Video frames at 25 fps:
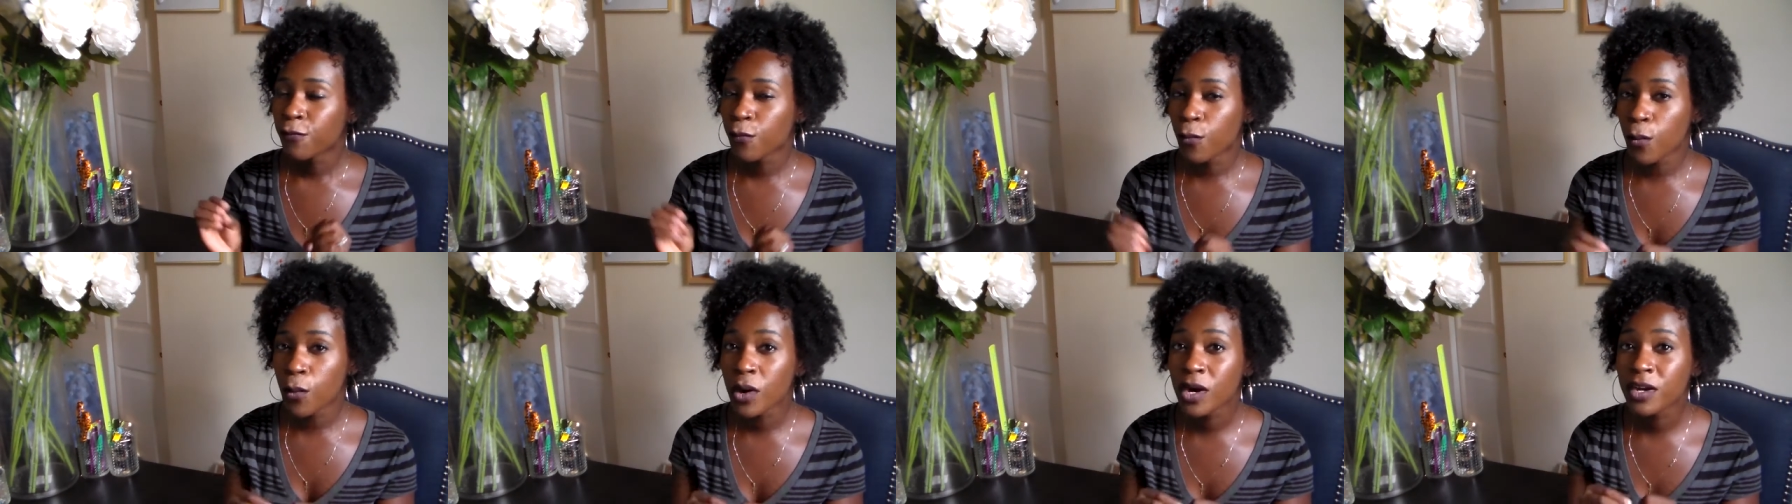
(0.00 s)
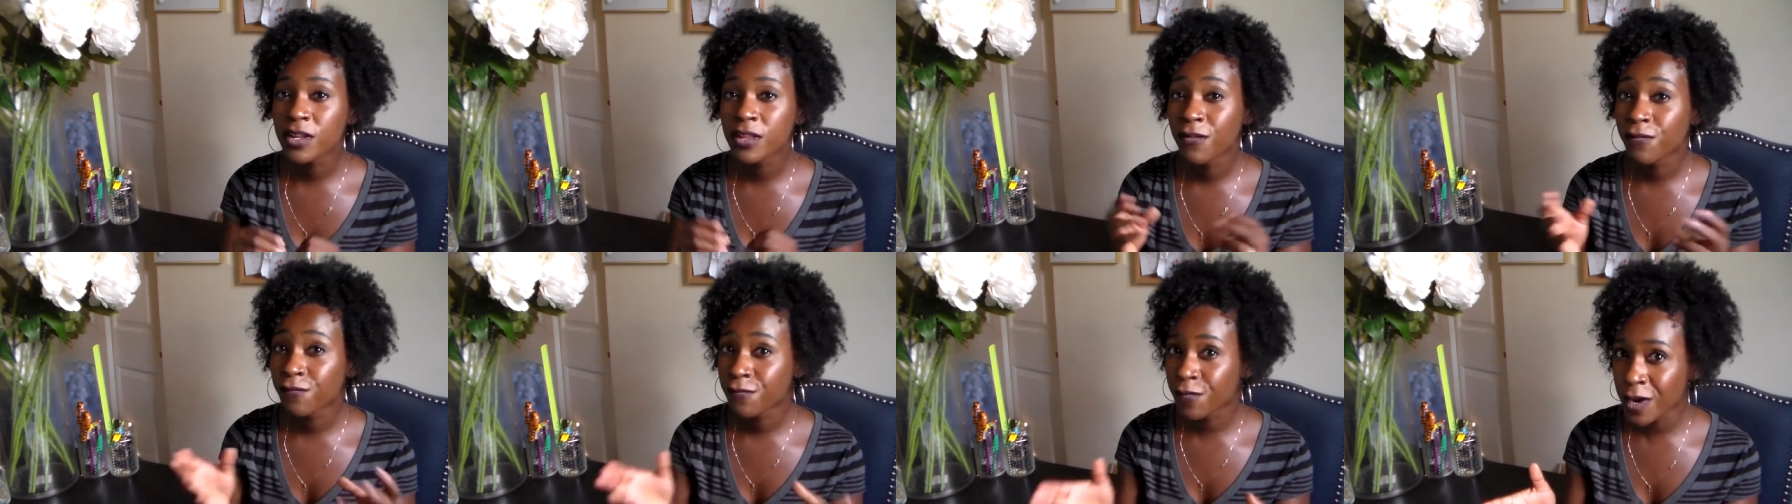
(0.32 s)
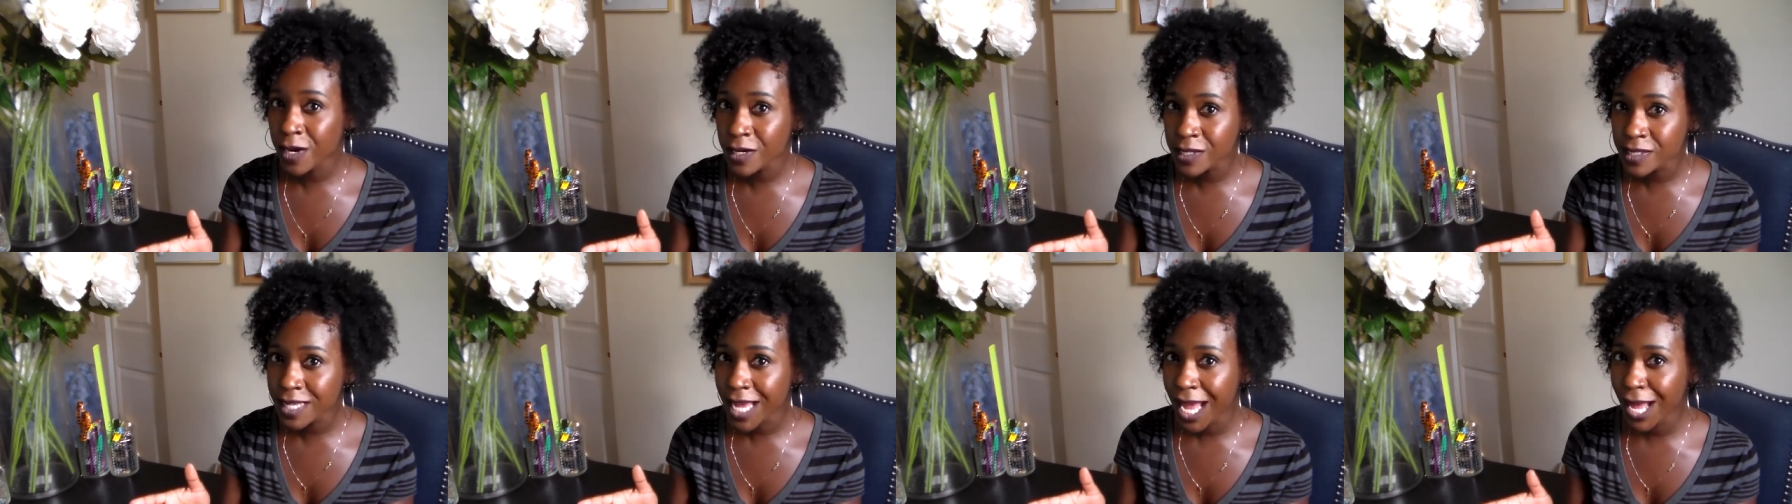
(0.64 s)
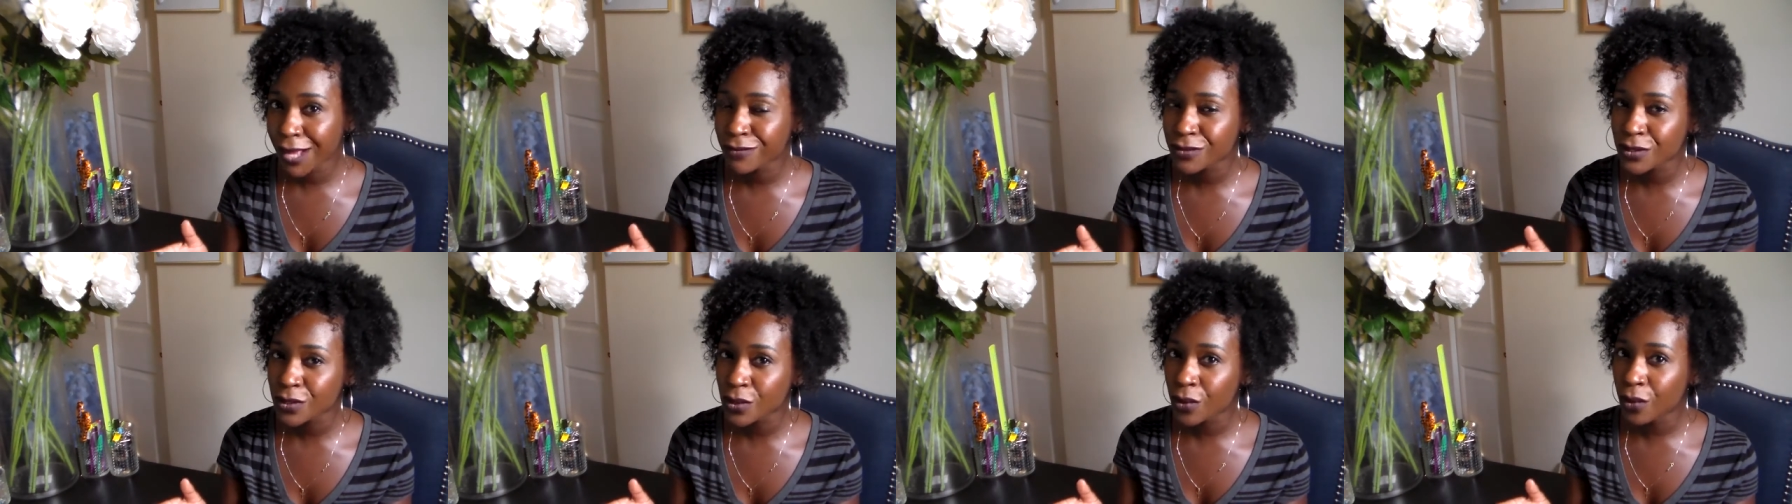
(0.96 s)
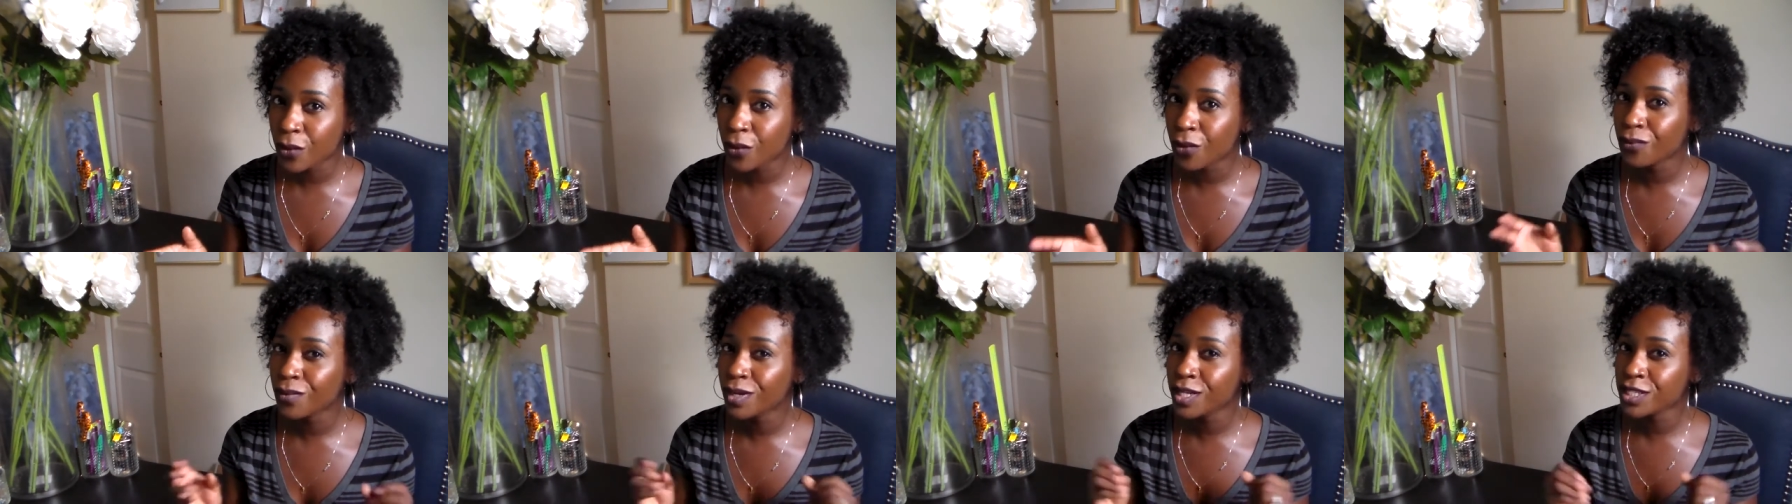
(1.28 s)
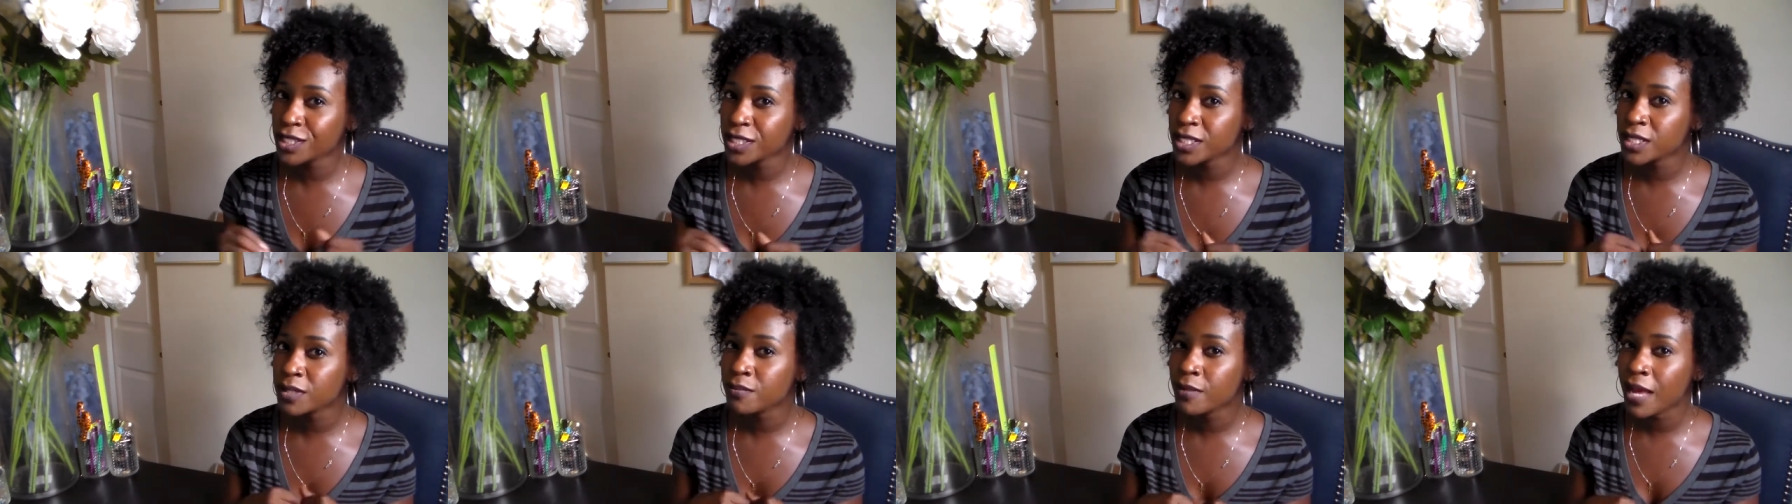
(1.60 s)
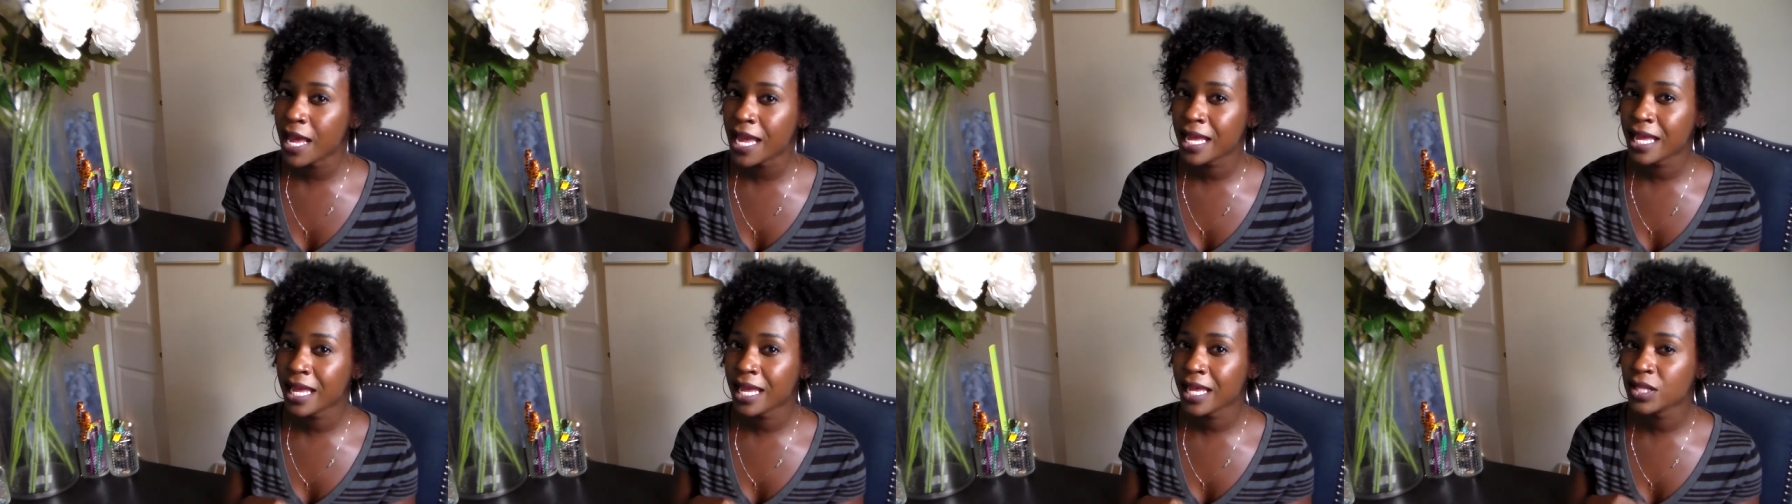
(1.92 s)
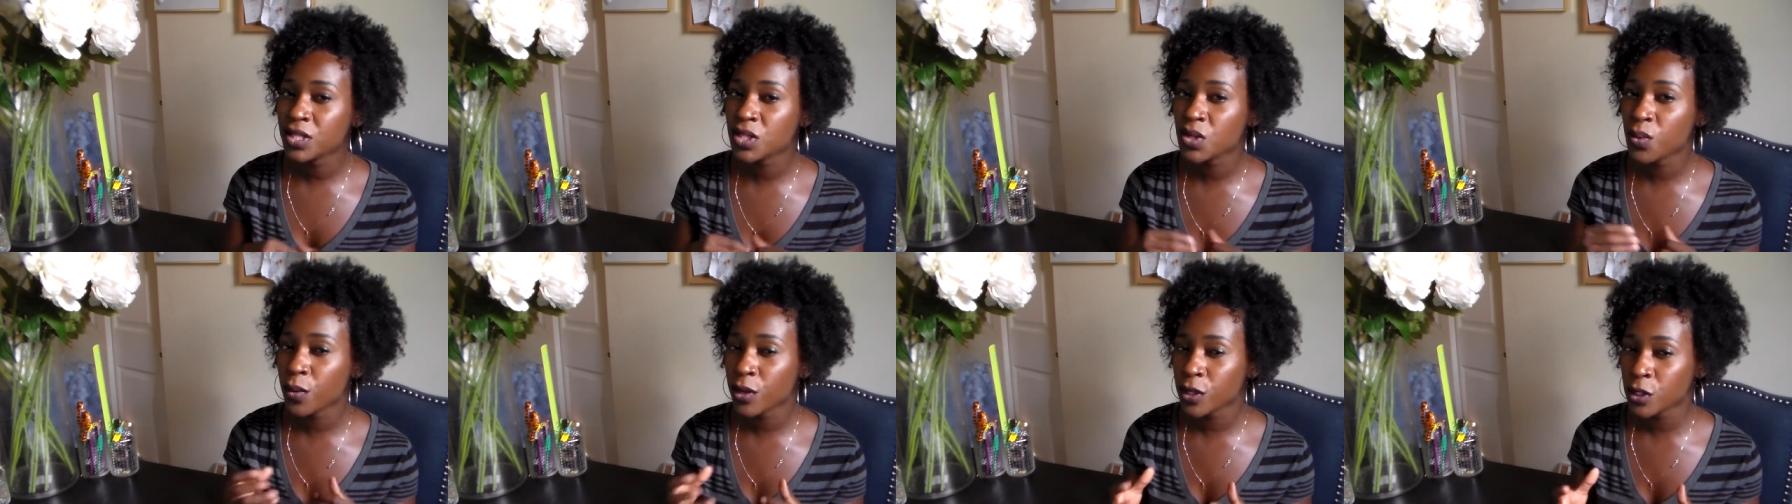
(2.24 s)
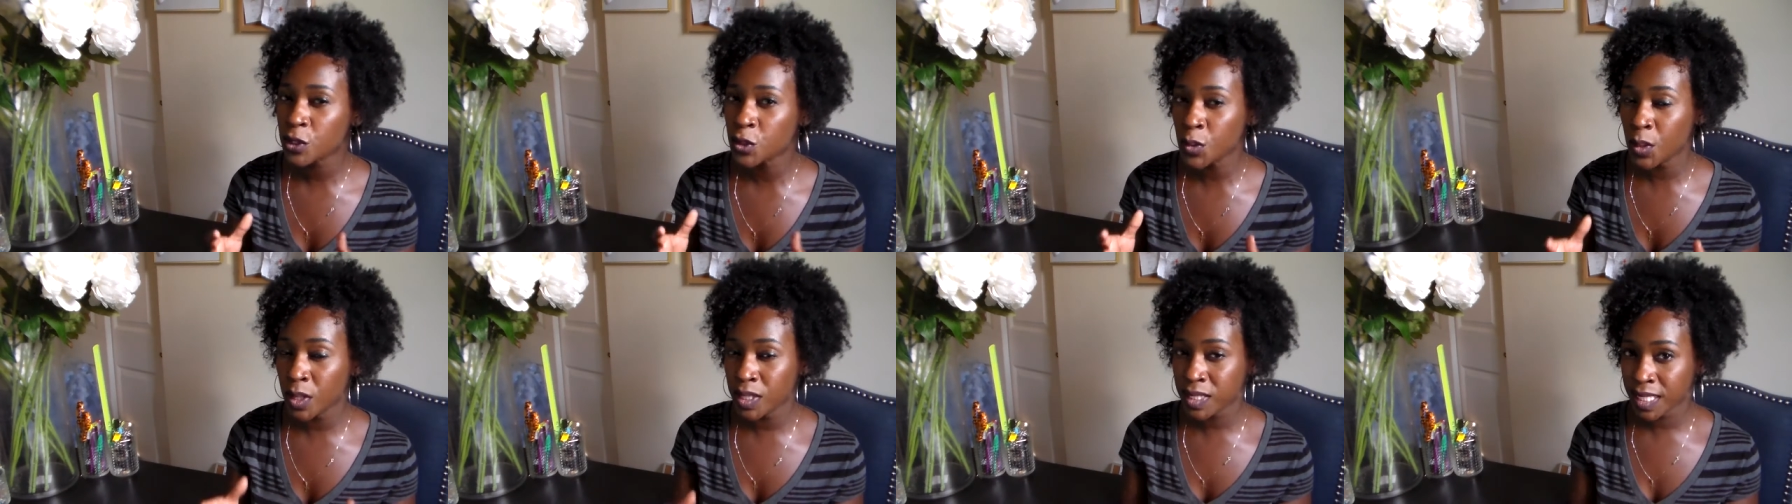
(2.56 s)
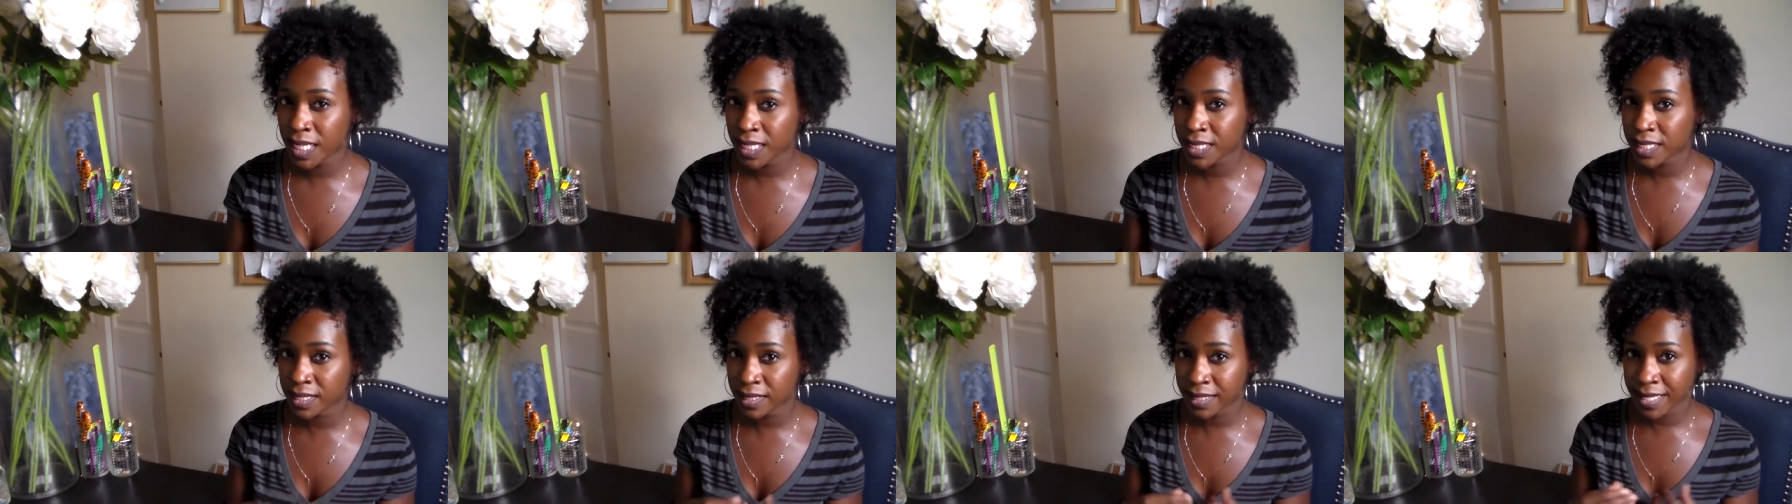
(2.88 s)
For the first day of school, we just make it to where students get